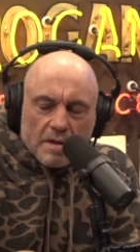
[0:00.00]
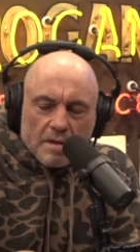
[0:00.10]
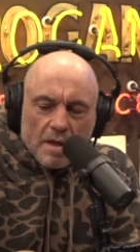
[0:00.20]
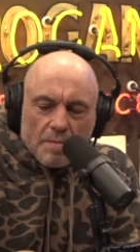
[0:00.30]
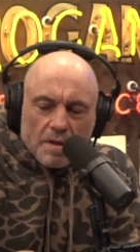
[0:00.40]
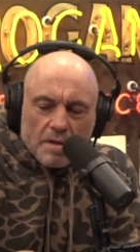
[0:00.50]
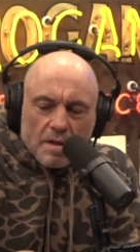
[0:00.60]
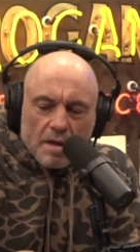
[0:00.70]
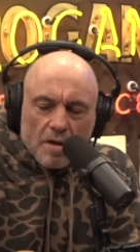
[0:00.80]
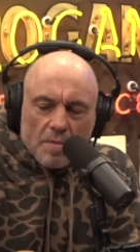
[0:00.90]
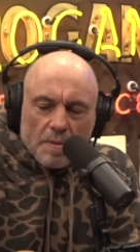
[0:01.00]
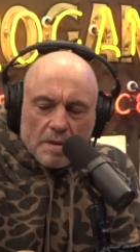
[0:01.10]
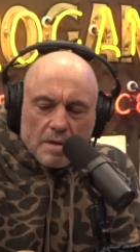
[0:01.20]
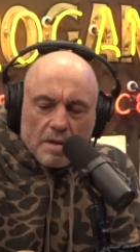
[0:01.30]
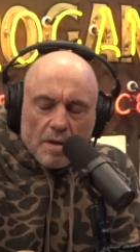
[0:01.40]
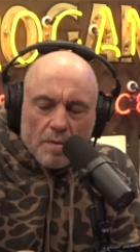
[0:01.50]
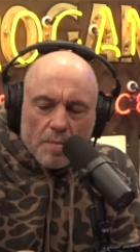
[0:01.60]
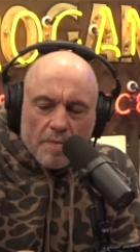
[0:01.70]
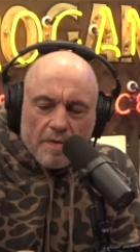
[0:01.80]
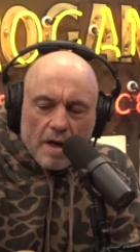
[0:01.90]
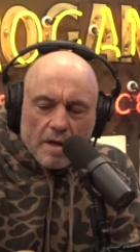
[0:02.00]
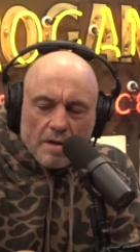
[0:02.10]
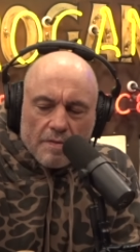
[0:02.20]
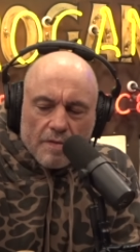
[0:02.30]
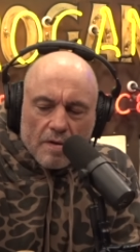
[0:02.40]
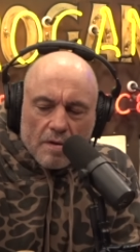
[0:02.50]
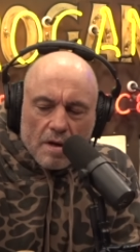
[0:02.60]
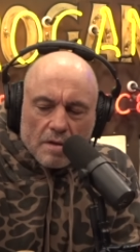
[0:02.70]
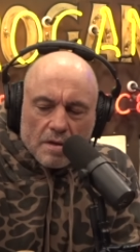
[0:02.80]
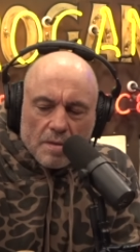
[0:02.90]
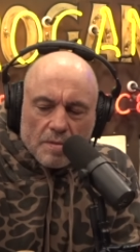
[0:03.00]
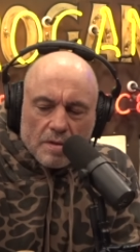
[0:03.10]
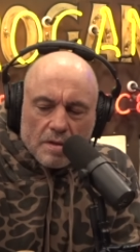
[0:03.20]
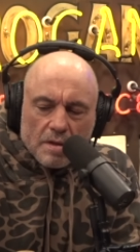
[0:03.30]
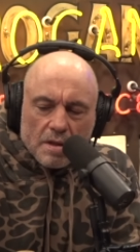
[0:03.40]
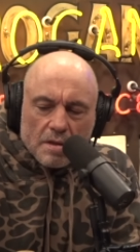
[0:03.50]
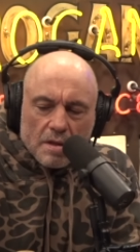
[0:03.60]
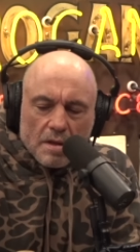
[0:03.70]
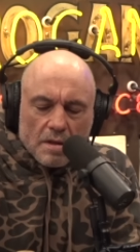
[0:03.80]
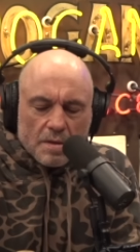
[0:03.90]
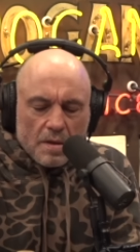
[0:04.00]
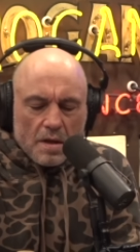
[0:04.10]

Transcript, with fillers: assumptions and therapies that they were providing for Alzheimer's disease. And oh. this